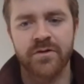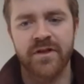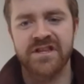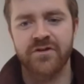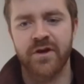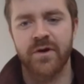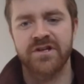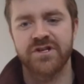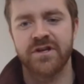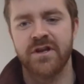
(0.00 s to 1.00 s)
That's a great
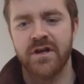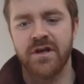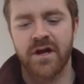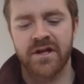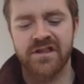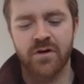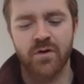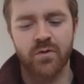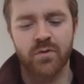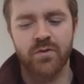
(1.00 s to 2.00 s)
question. And
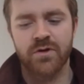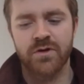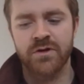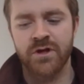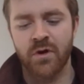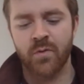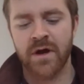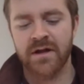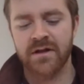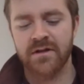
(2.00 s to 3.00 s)
so,
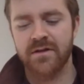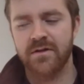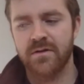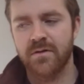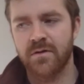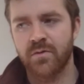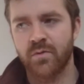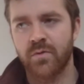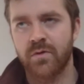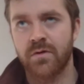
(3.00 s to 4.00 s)
while
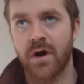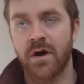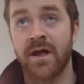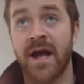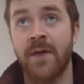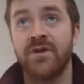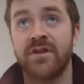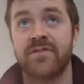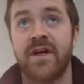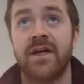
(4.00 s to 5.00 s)
I
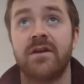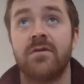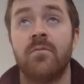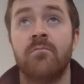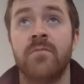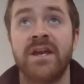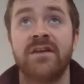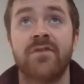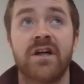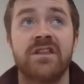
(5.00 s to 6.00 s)
believe that many
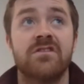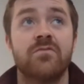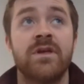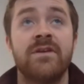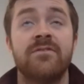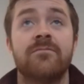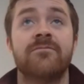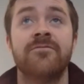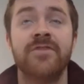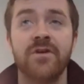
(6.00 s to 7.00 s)
of us, we
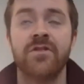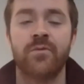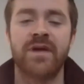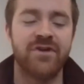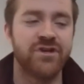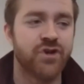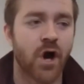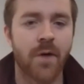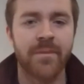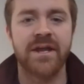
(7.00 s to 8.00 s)
feel that we have a
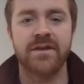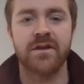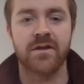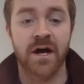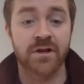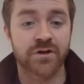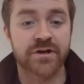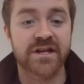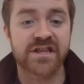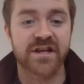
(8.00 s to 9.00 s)
dominant
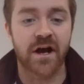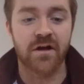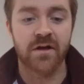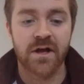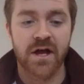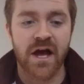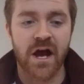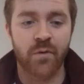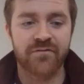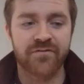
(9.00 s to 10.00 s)
learning style.
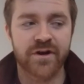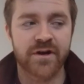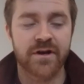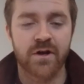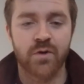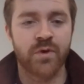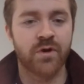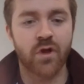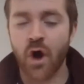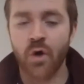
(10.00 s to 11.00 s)
However,
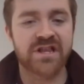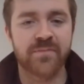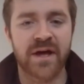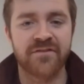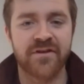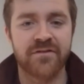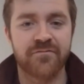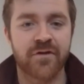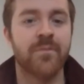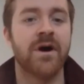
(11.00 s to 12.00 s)
we'll always benefit
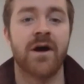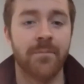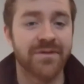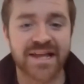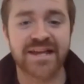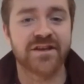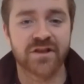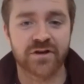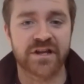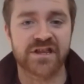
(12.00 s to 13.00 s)
from a blended
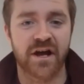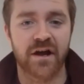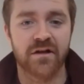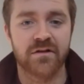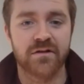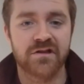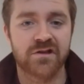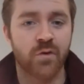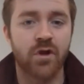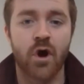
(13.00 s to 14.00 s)
learning style.
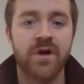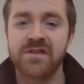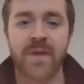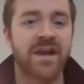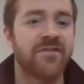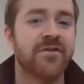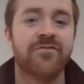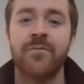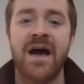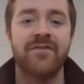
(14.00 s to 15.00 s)
So we'll always benefit
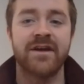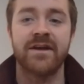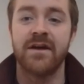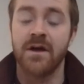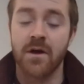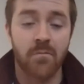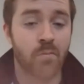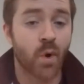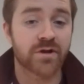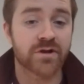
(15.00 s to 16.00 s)
from having
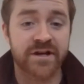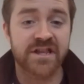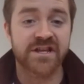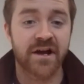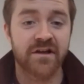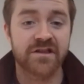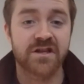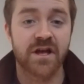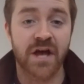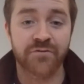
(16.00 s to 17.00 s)
more learning styles,
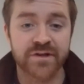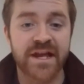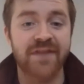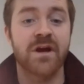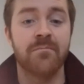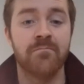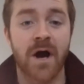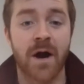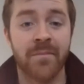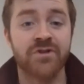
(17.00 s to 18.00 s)
and really having
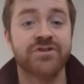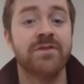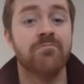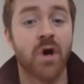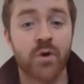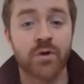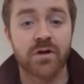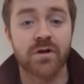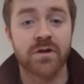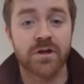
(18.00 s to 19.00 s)
a
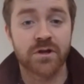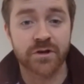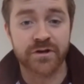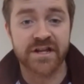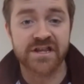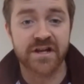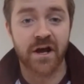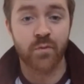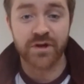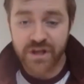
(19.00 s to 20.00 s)
multimodal learning
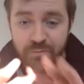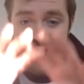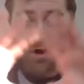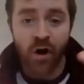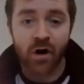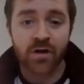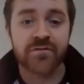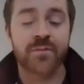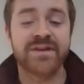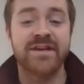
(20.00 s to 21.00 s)
style where you can bring all of
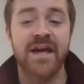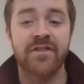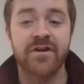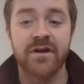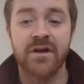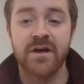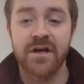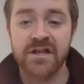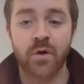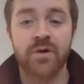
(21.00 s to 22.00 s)
them in together
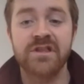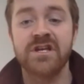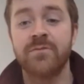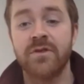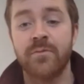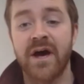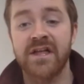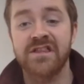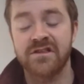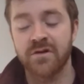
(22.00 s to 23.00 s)
is always going to be the
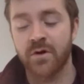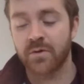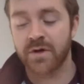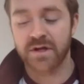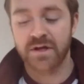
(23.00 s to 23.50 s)
best. So